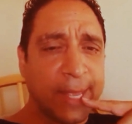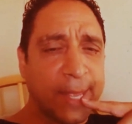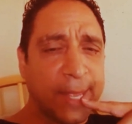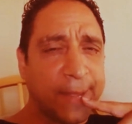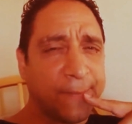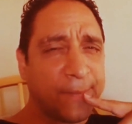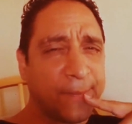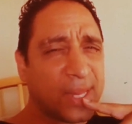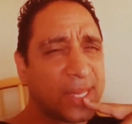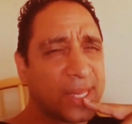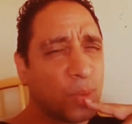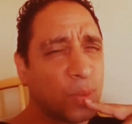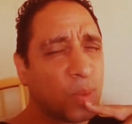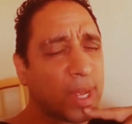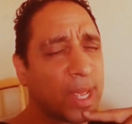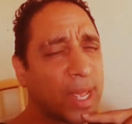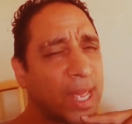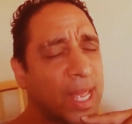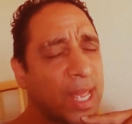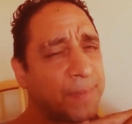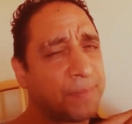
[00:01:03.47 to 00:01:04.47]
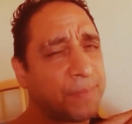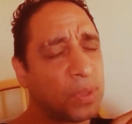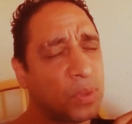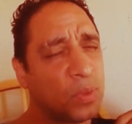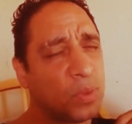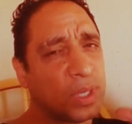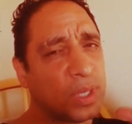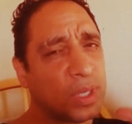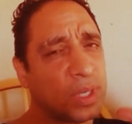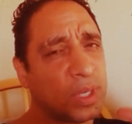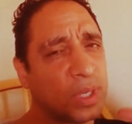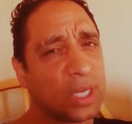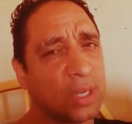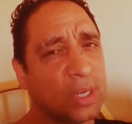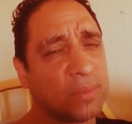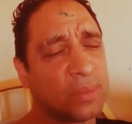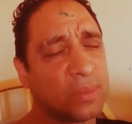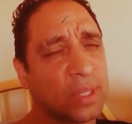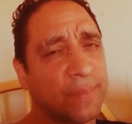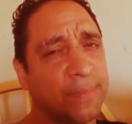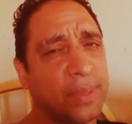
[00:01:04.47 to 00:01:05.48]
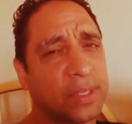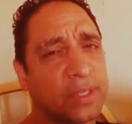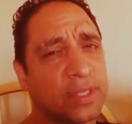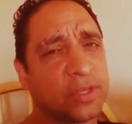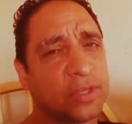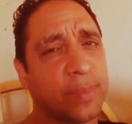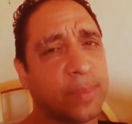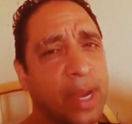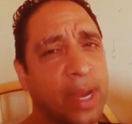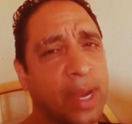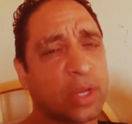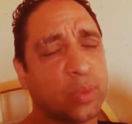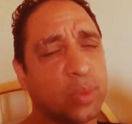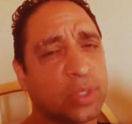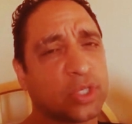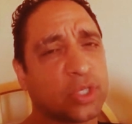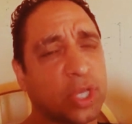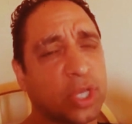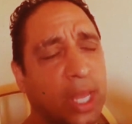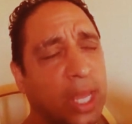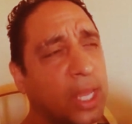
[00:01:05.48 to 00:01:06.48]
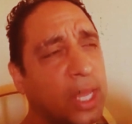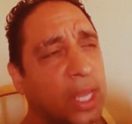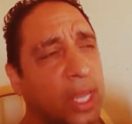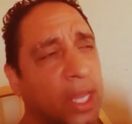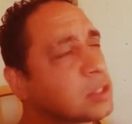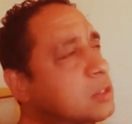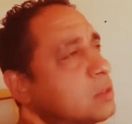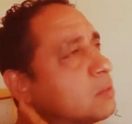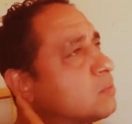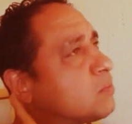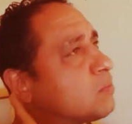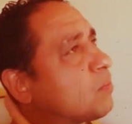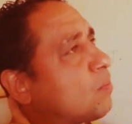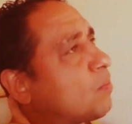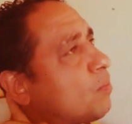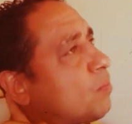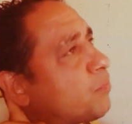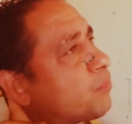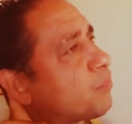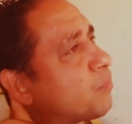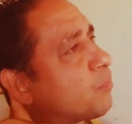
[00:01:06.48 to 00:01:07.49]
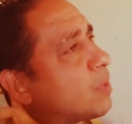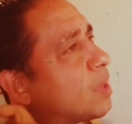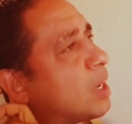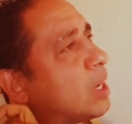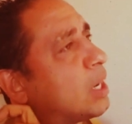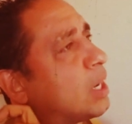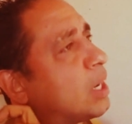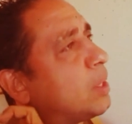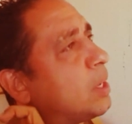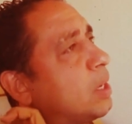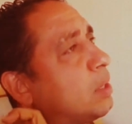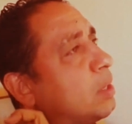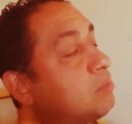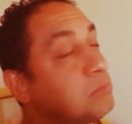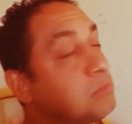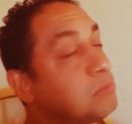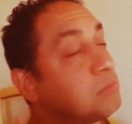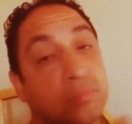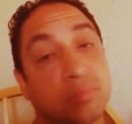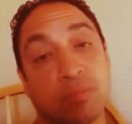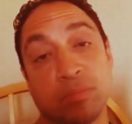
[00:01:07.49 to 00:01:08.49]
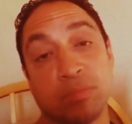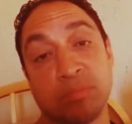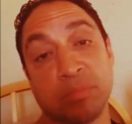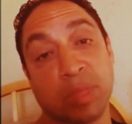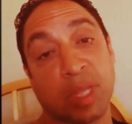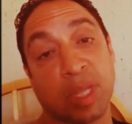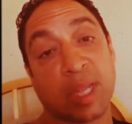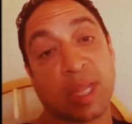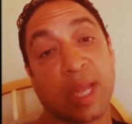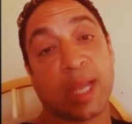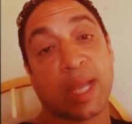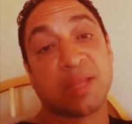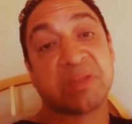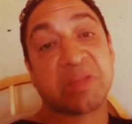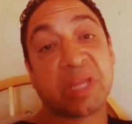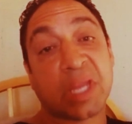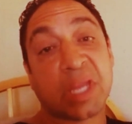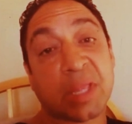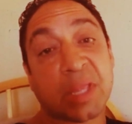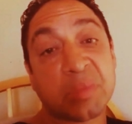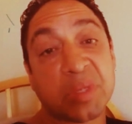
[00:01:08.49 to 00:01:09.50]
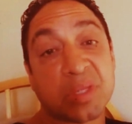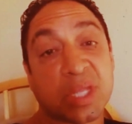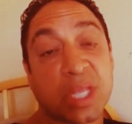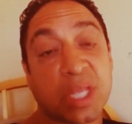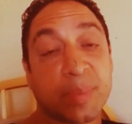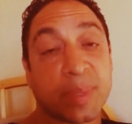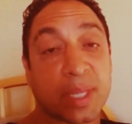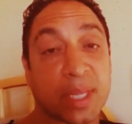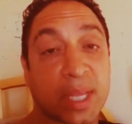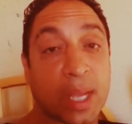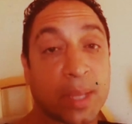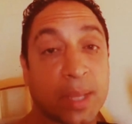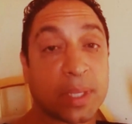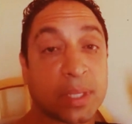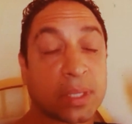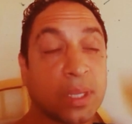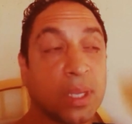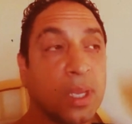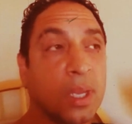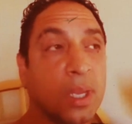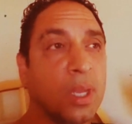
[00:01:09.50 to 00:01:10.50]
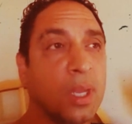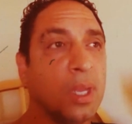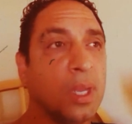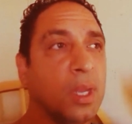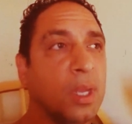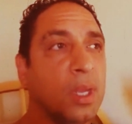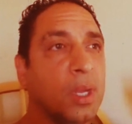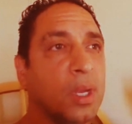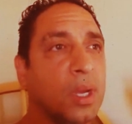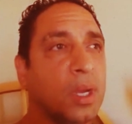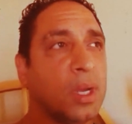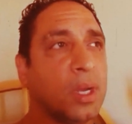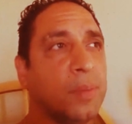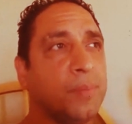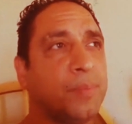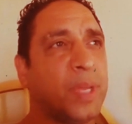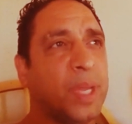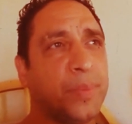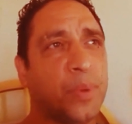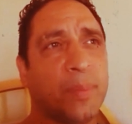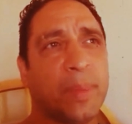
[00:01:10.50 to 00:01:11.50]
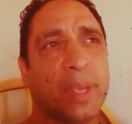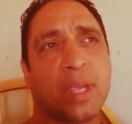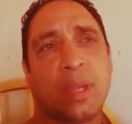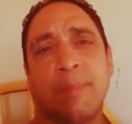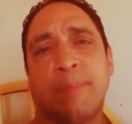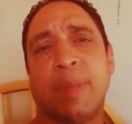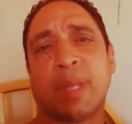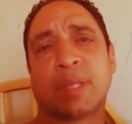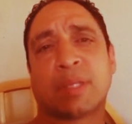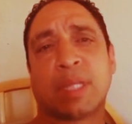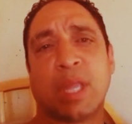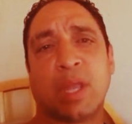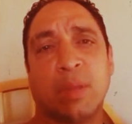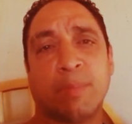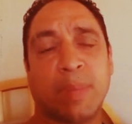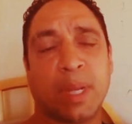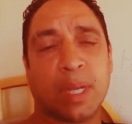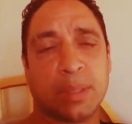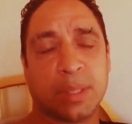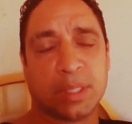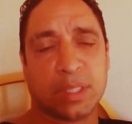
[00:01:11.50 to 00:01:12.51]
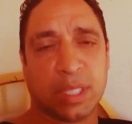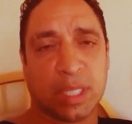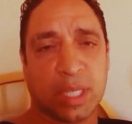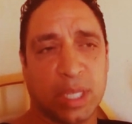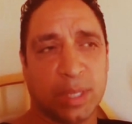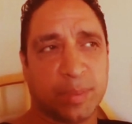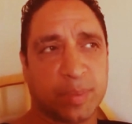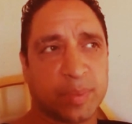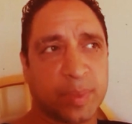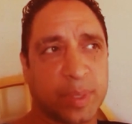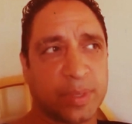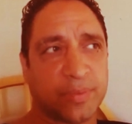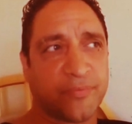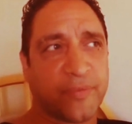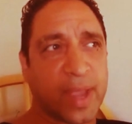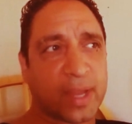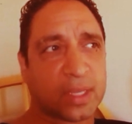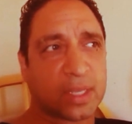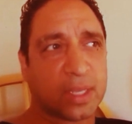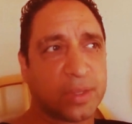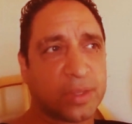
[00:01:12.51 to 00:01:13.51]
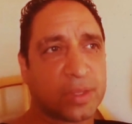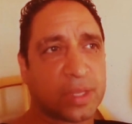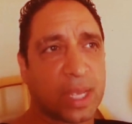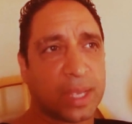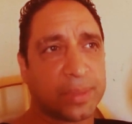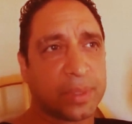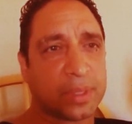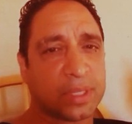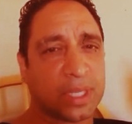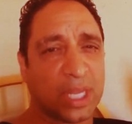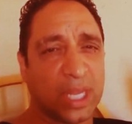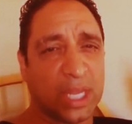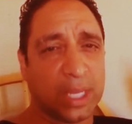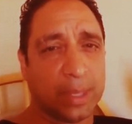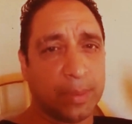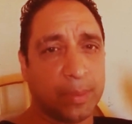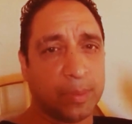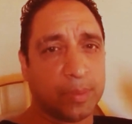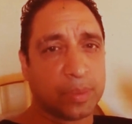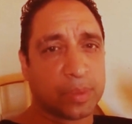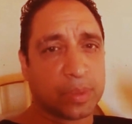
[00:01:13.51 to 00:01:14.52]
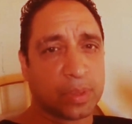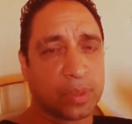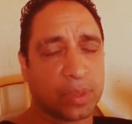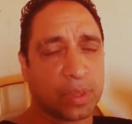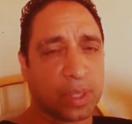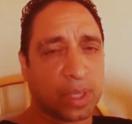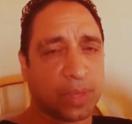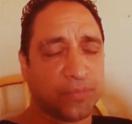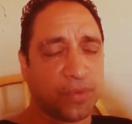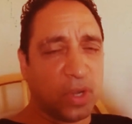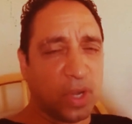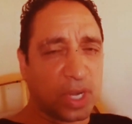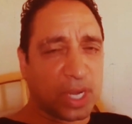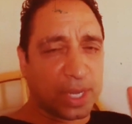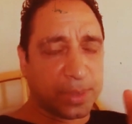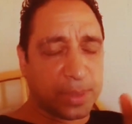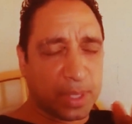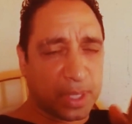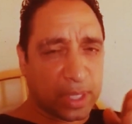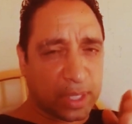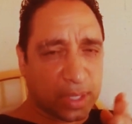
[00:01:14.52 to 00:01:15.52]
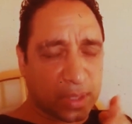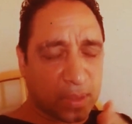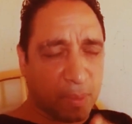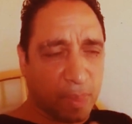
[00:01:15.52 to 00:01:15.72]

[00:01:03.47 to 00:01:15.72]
And then what happened was the business model was changed. And hey guys, again, I'm just keeping honest. People make a big thing about the teams, but the fact is that the teams, if you look at the